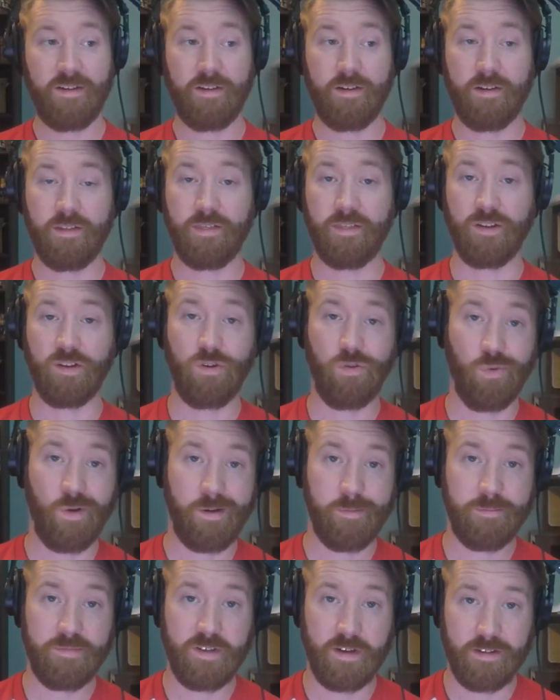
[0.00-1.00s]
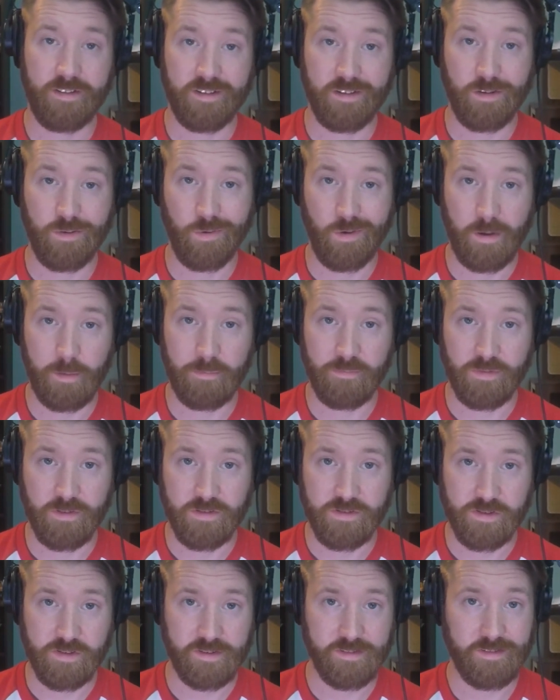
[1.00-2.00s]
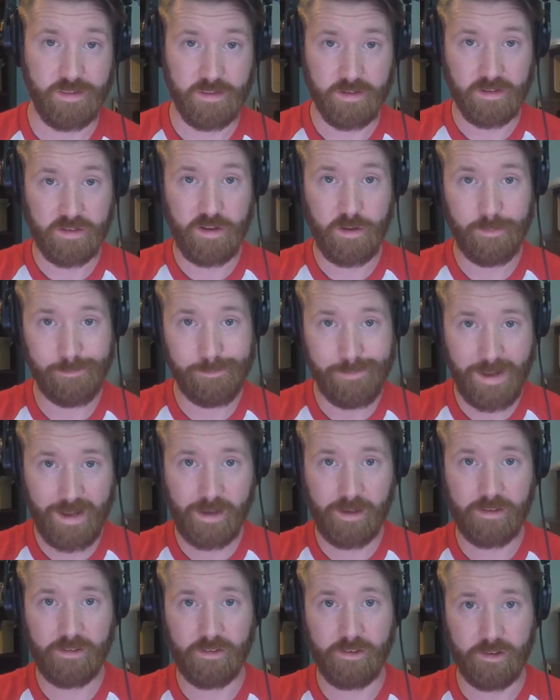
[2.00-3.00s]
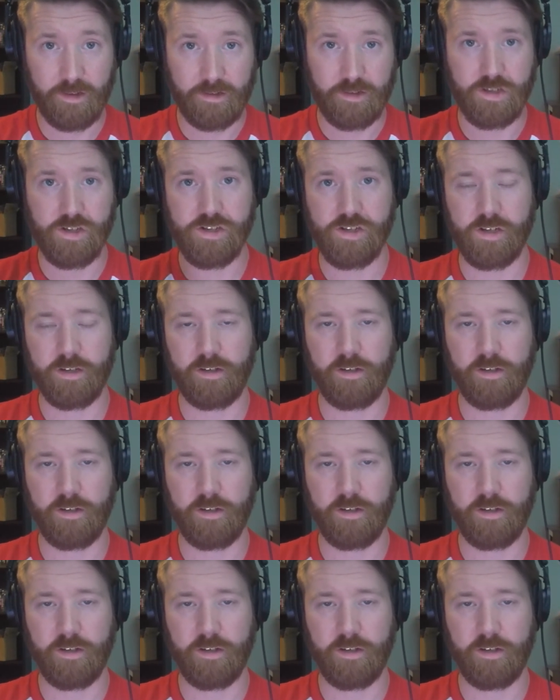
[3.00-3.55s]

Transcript: The creme de la creme version is the Command Edition,